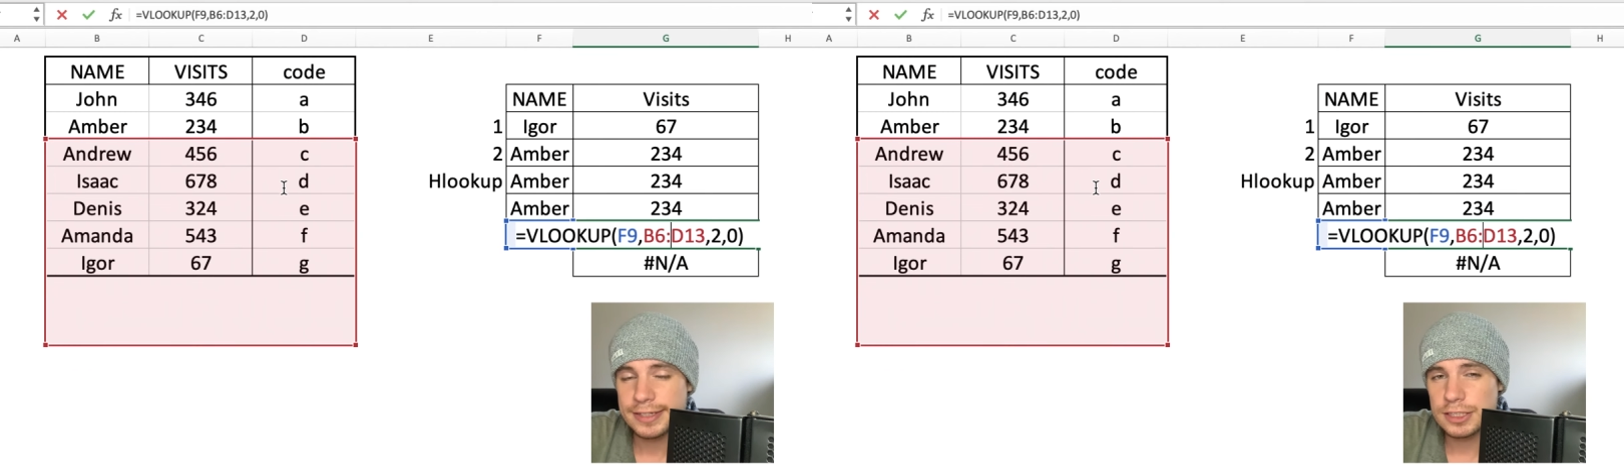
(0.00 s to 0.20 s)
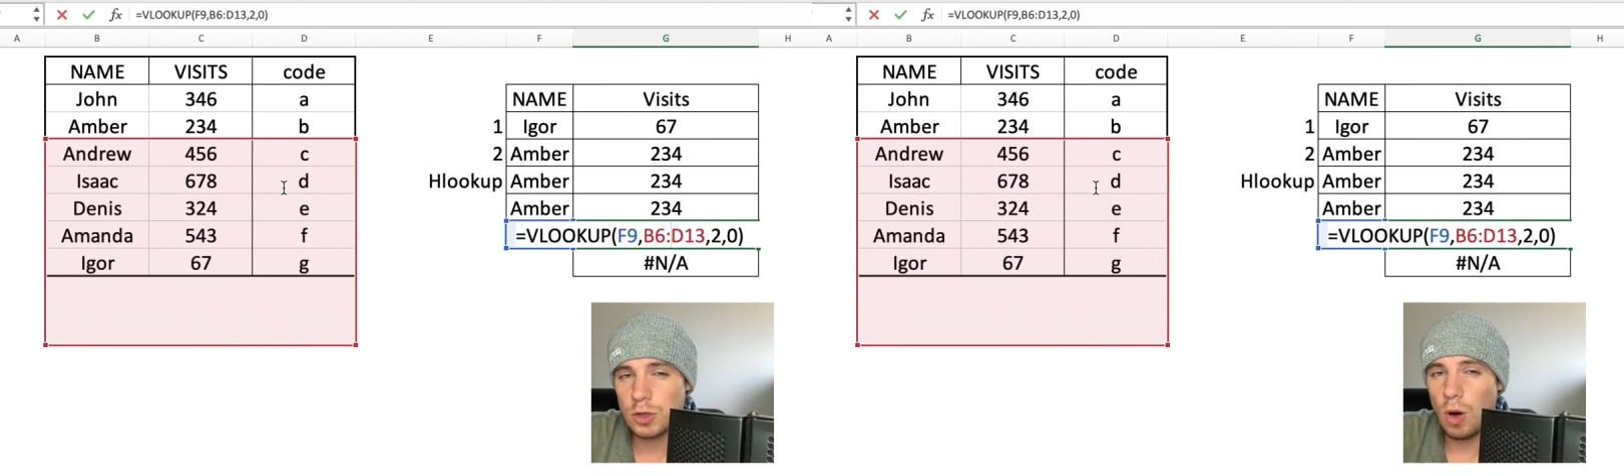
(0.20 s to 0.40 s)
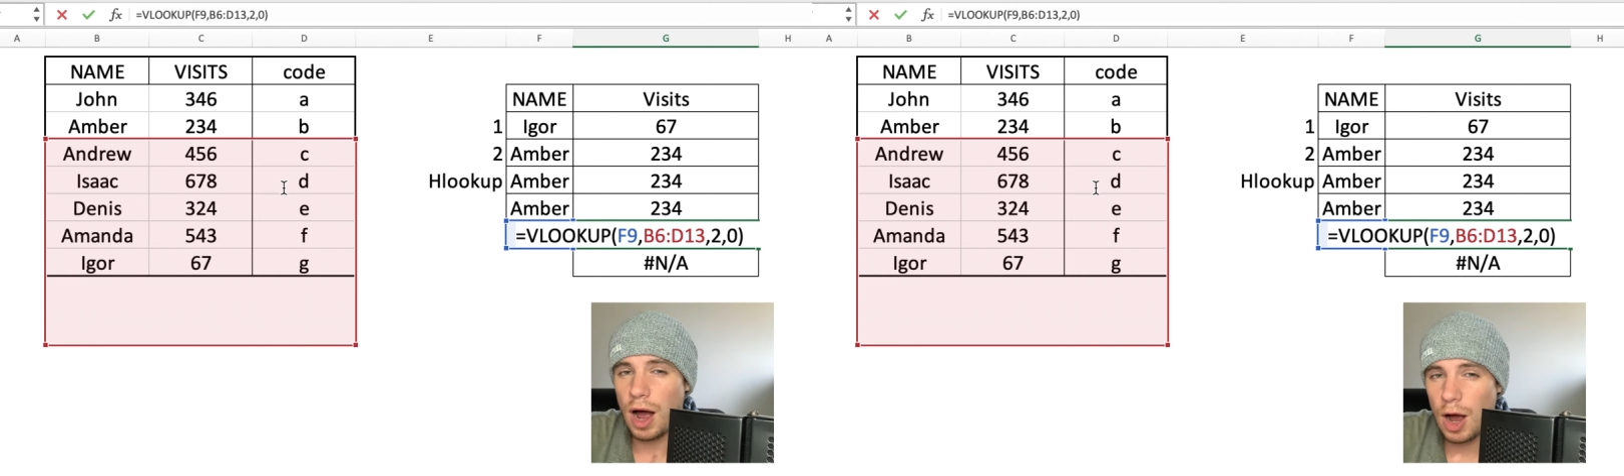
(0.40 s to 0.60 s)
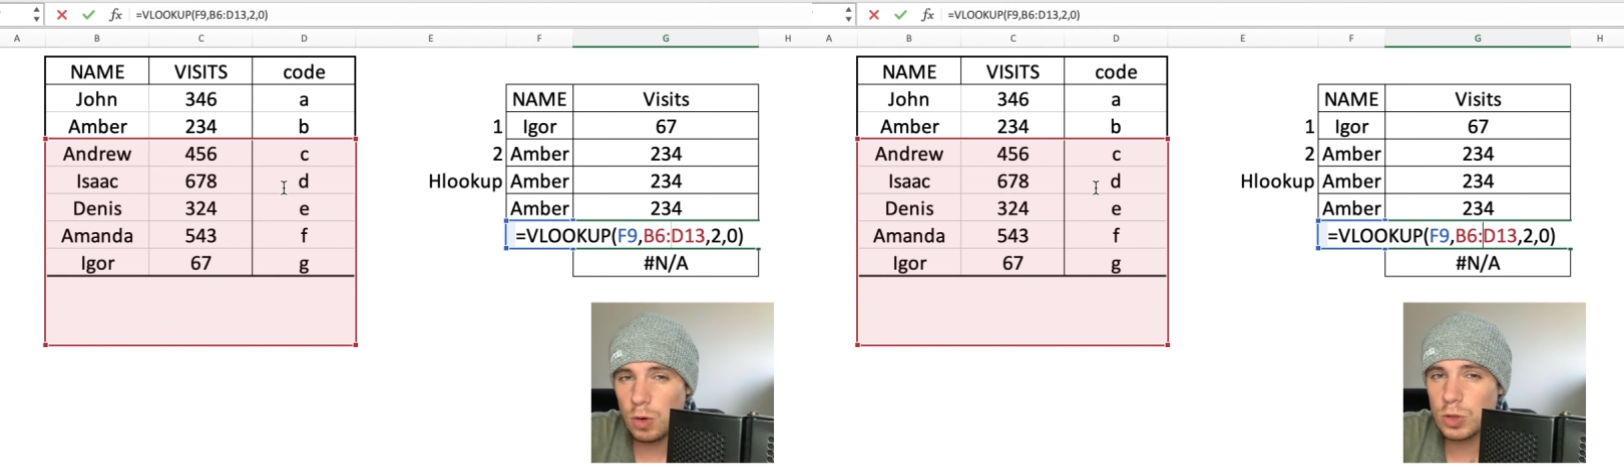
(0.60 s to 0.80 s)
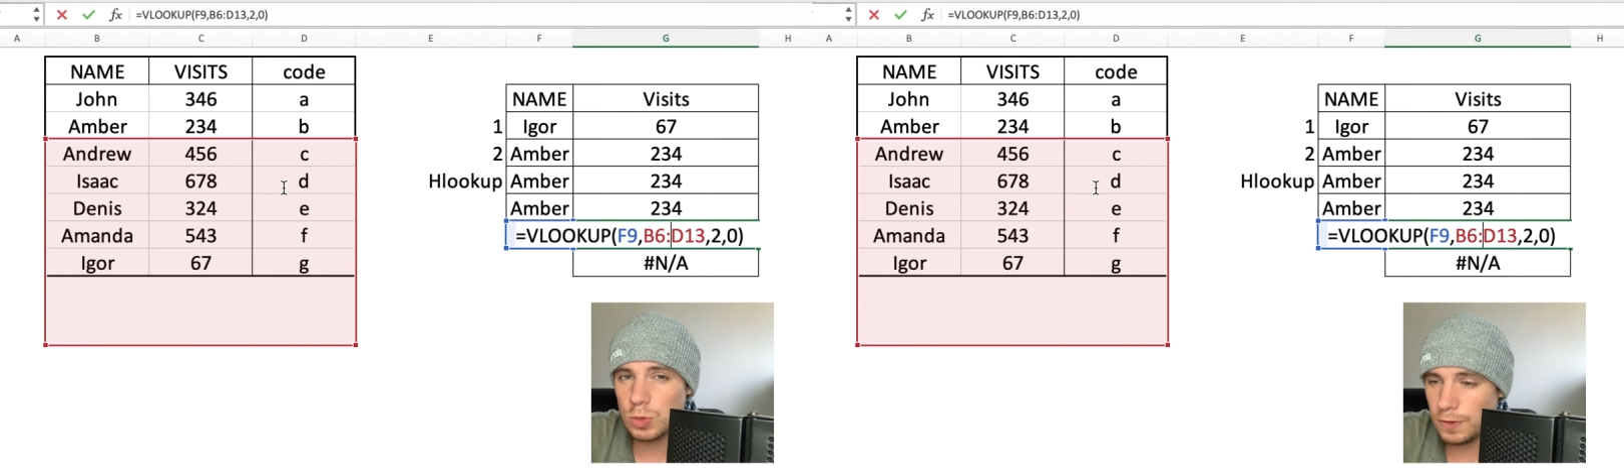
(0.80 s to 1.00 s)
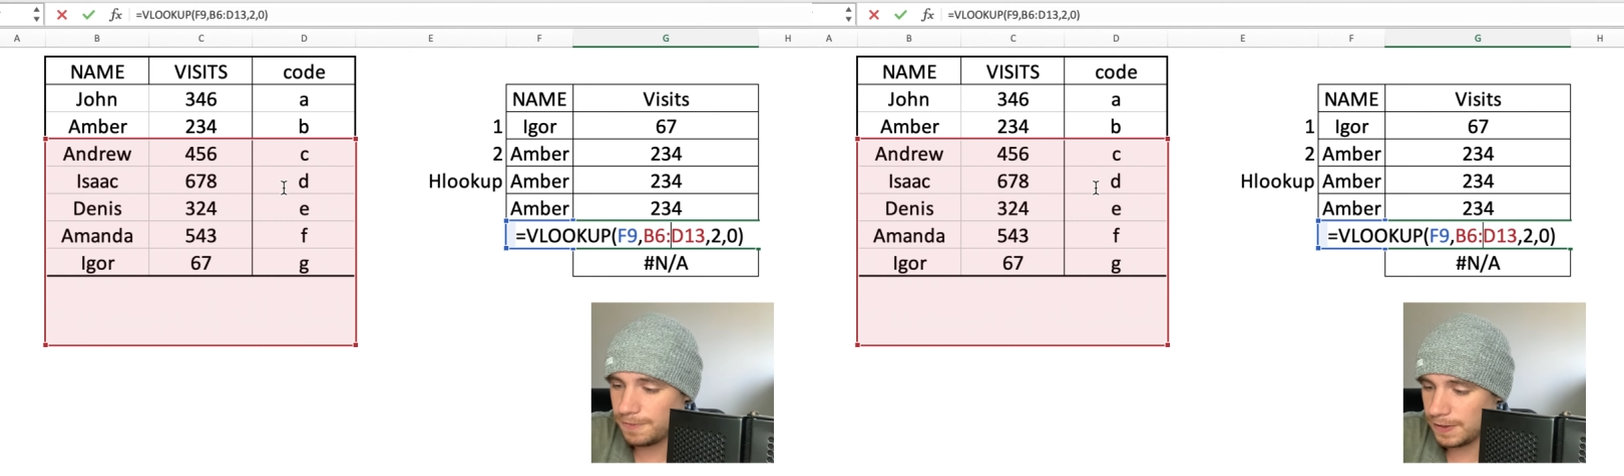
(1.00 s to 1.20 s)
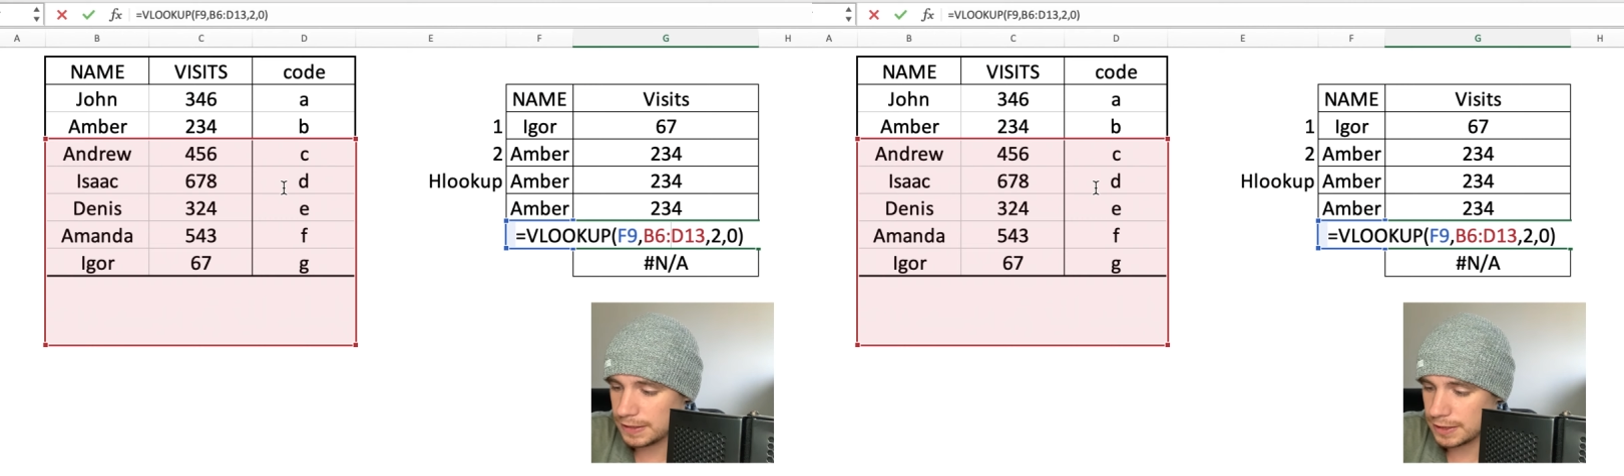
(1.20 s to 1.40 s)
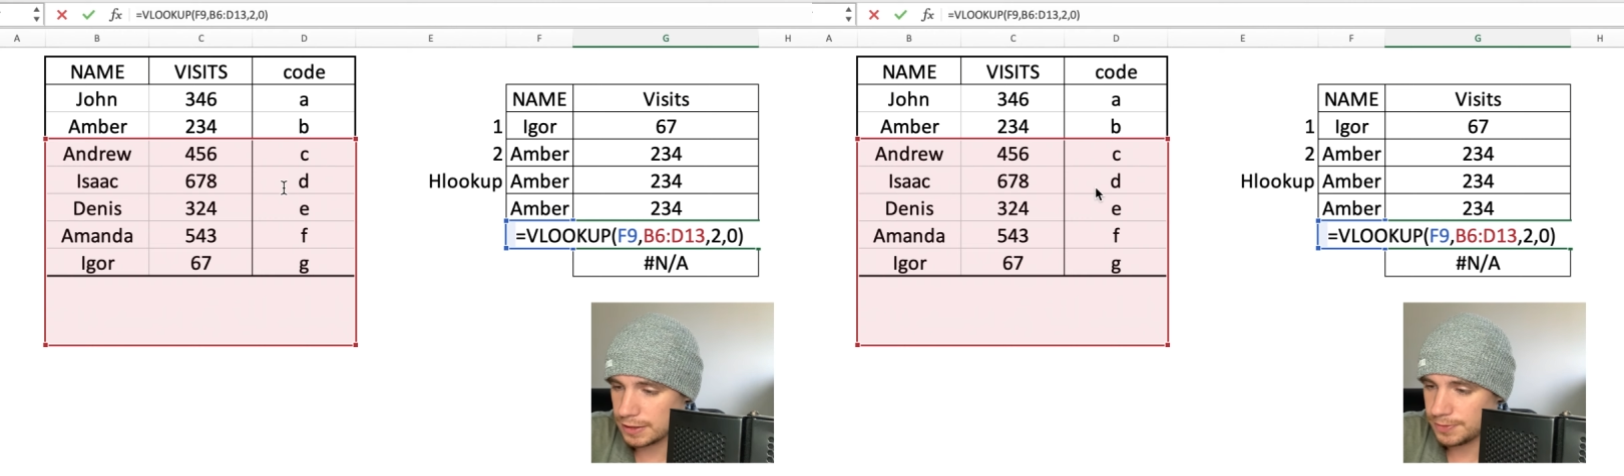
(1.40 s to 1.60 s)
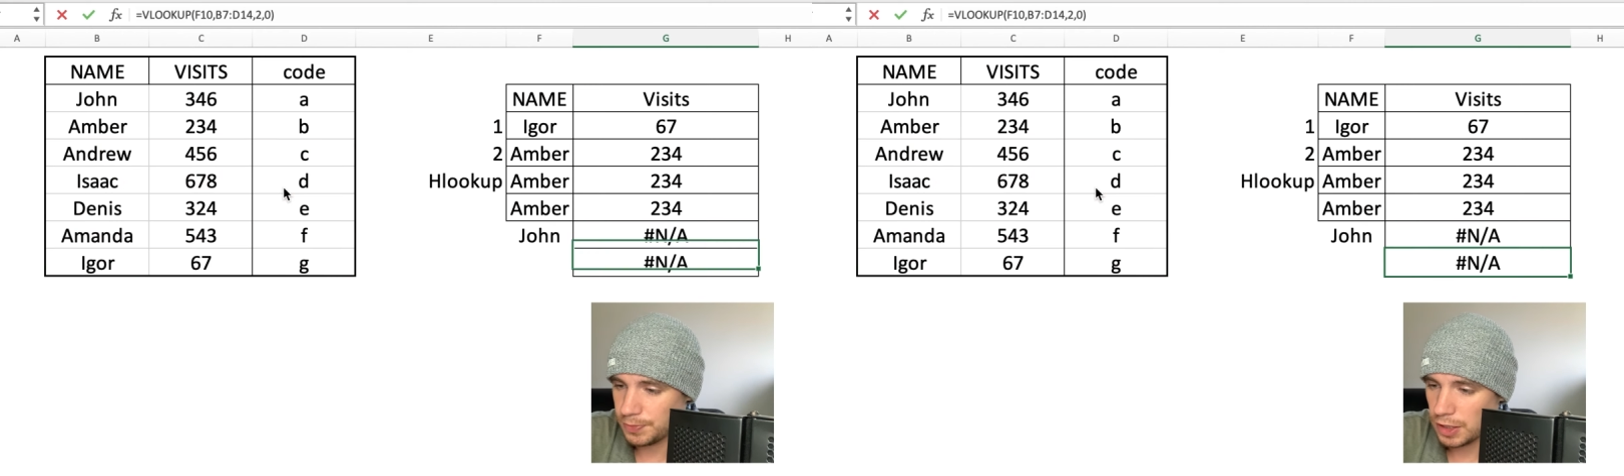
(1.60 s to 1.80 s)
So how could we fix it?